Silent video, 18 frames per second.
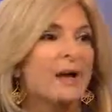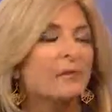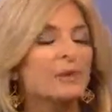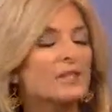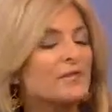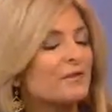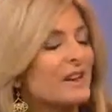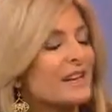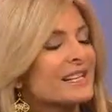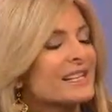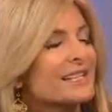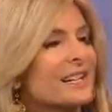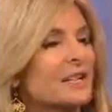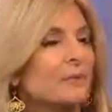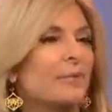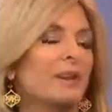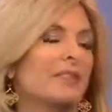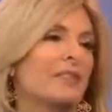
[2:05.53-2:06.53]
And what's
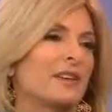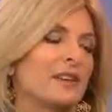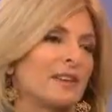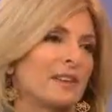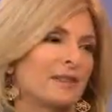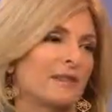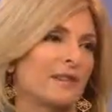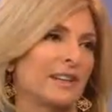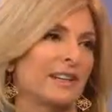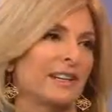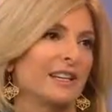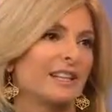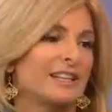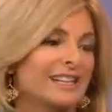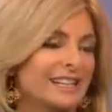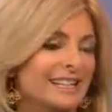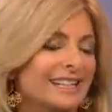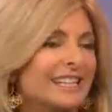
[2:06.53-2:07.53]
fascinating about that, Savannah,
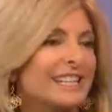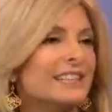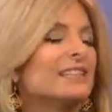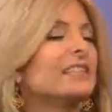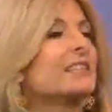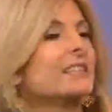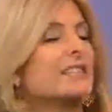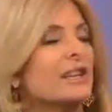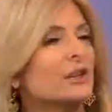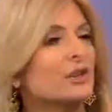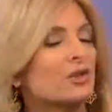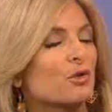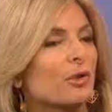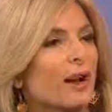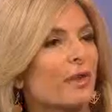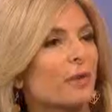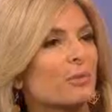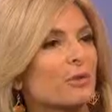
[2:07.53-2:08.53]
is that in the state
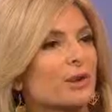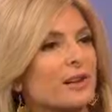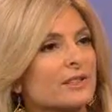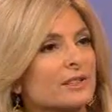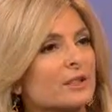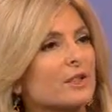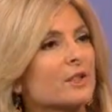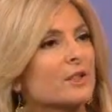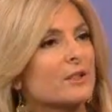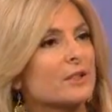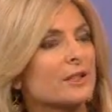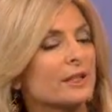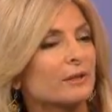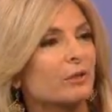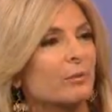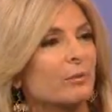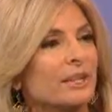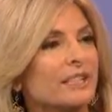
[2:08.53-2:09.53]
trial, the prosecutors
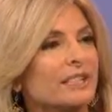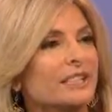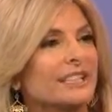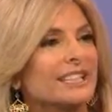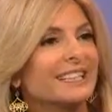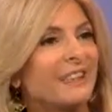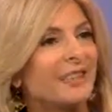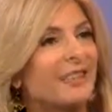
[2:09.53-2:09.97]
said repeatedly,